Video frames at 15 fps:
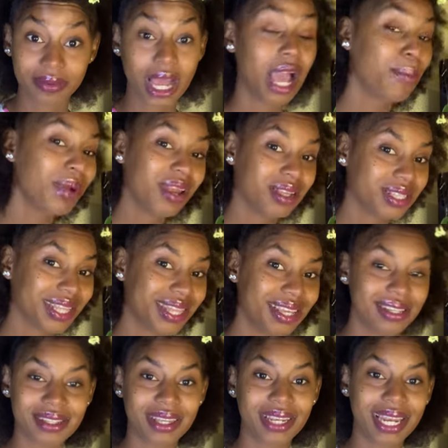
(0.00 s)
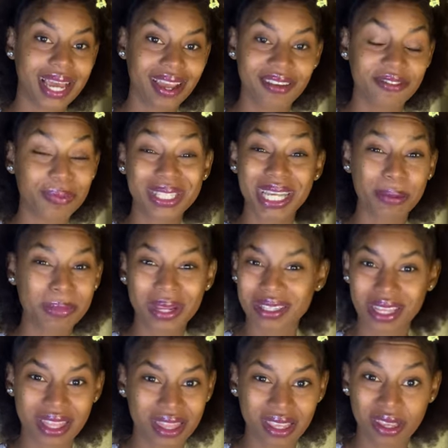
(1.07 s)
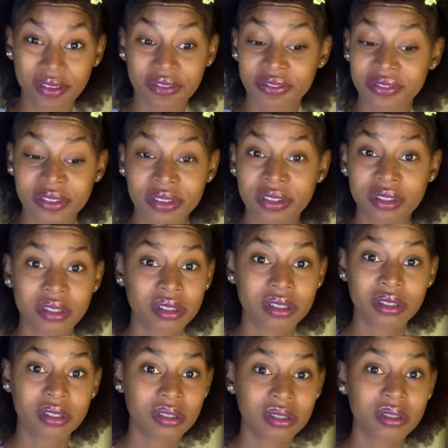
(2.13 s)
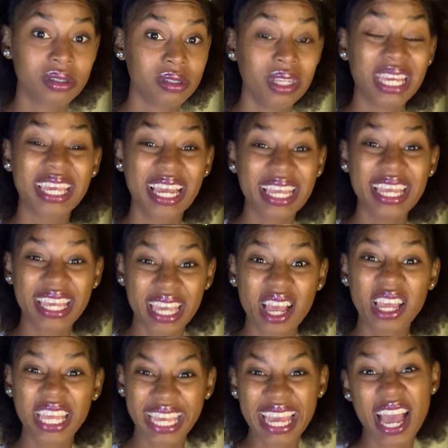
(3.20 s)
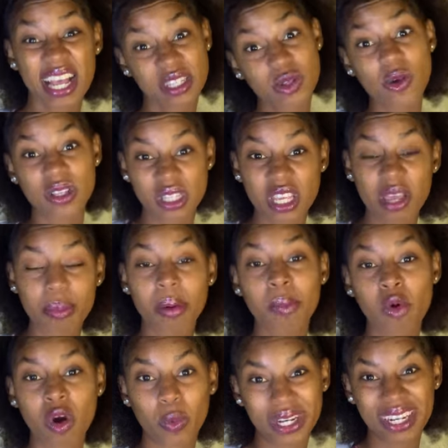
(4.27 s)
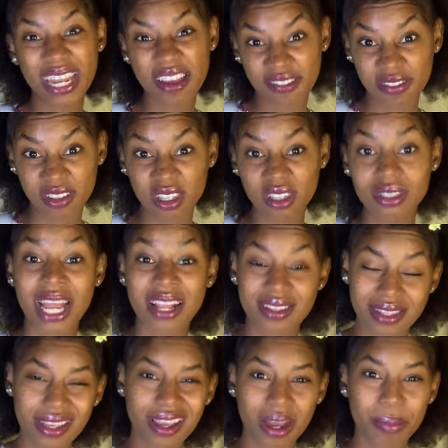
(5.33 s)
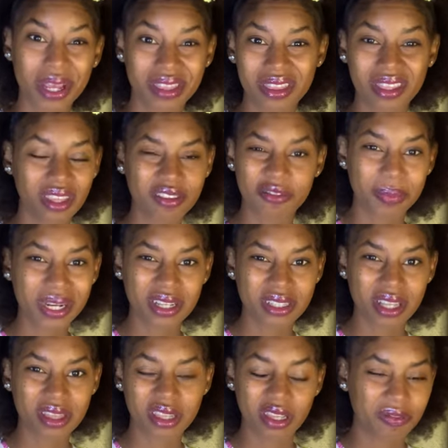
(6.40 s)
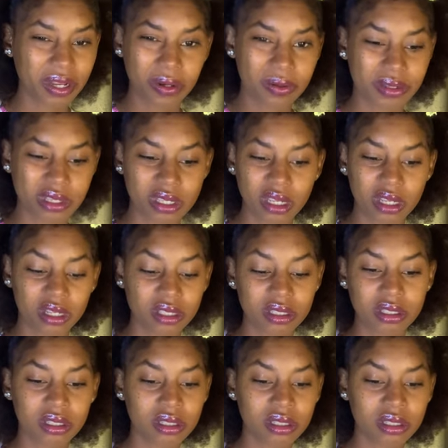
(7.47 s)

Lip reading: I'm a lot of things in life, but I'm not a thief. You can't associate me more with the devil than saying I'm a thief. I'm not a thief. I don't steal.